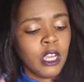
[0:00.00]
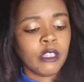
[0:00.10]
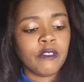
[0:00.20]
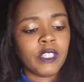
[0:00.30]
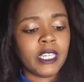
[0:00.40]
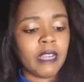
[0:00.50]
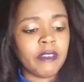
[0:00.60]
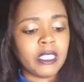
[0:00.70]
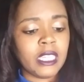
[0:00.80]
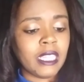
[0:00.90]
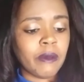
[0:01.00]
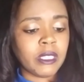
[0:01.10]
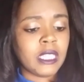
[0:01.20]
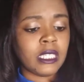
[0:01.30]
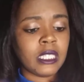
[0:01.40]
You've done everything that
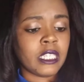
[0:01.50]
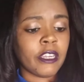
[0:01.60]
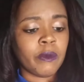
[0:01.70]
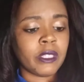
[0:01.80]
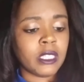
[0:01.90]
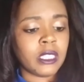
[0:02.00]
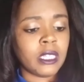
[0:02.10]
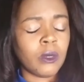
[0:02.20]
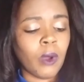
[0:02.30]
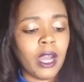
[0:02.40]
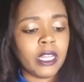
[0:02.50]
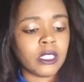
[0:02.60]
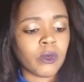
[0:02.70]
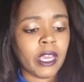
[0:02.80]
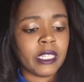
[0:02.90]
was necessary with this 10 of
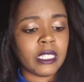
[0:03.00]
wands, okay?